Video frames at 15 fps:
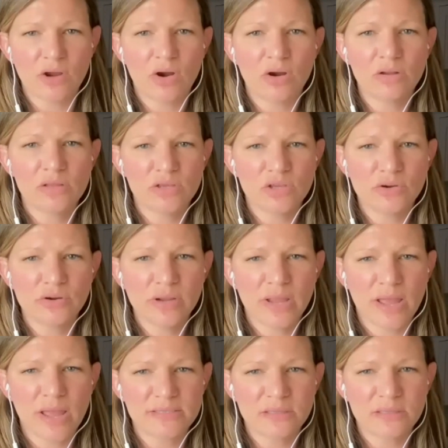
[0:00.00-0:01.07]
Are the uric
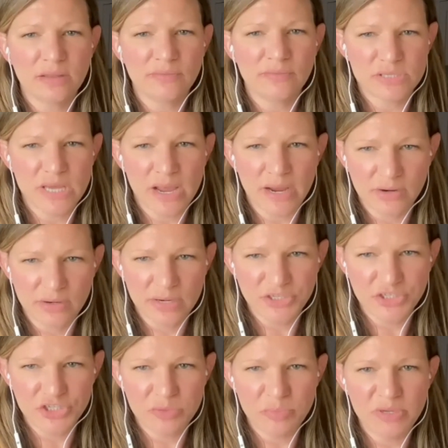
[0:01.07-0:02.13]
acid levels higher in
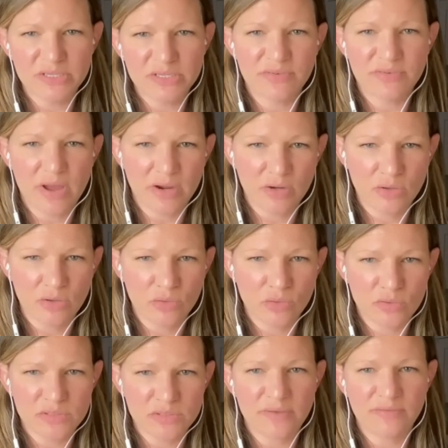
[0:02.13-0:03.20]
HD because of higher
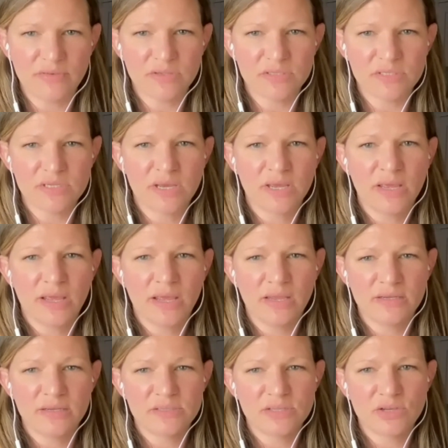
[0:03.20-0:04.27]
glucose levels?
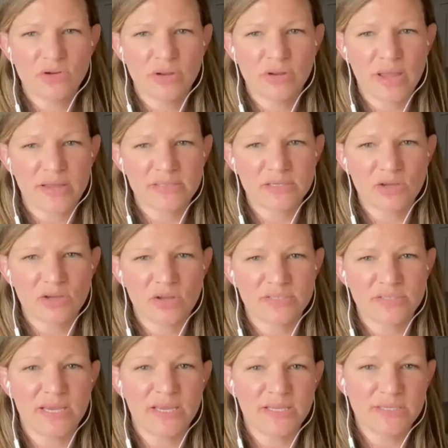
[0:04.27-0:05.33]
And is the uric acid
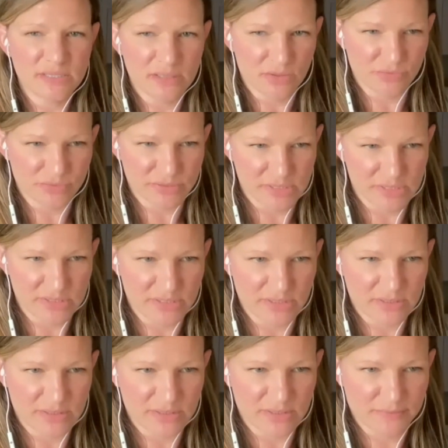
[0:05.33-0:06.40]
causing insulin
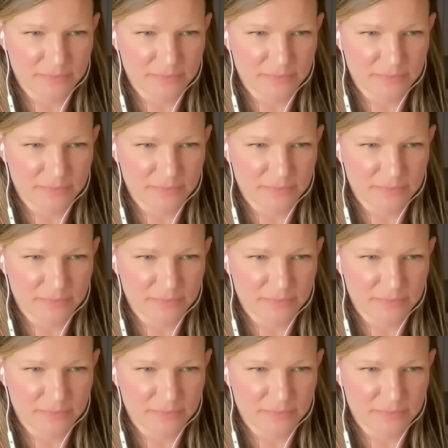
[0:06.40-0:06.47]
resistance?